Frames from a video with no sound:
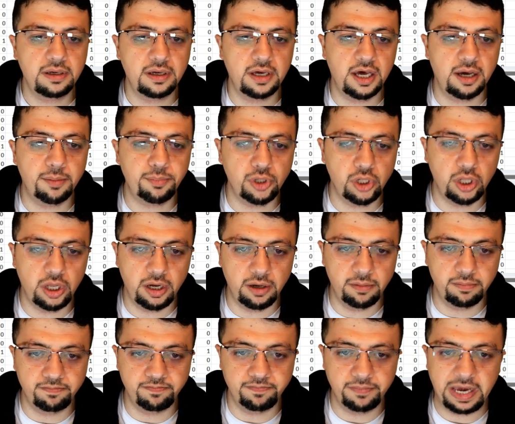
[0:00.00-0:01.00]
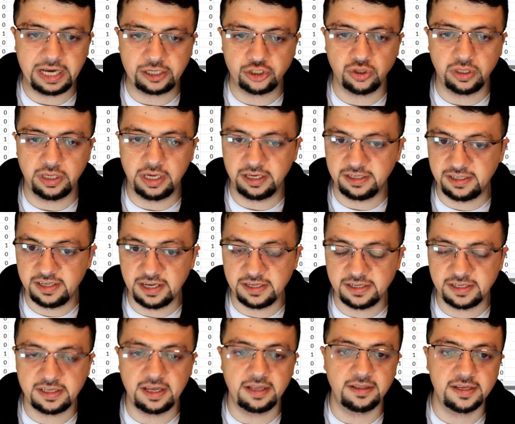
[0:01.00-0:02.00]
Uh, um, actually
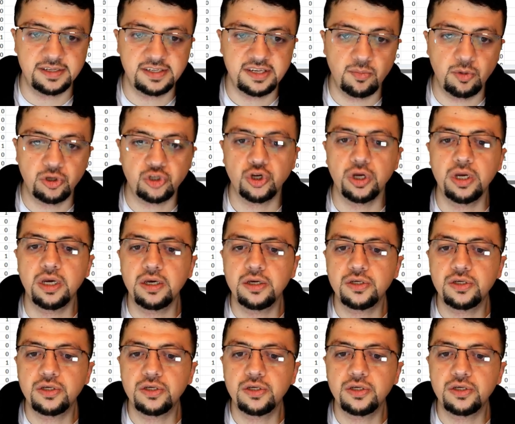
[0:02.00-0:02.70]
exist in this image.